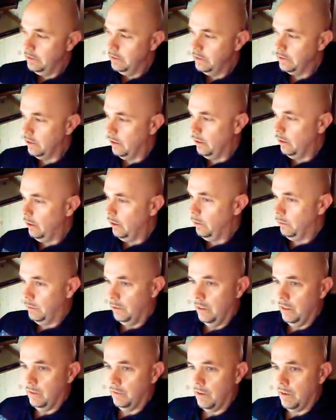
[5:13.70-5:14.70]

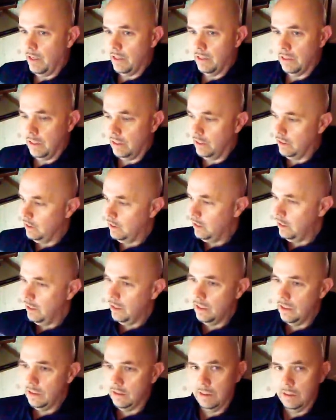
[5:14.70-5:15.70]
So if I think,
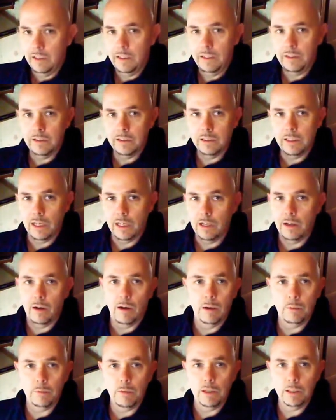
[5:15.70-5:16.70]
hey, the heater's kicking
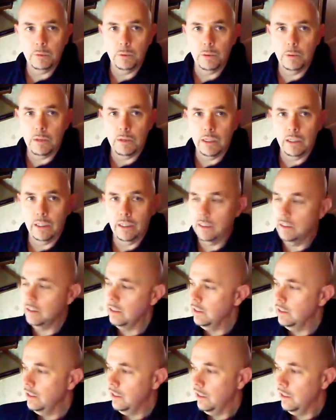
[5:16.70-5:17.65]
on, must be running,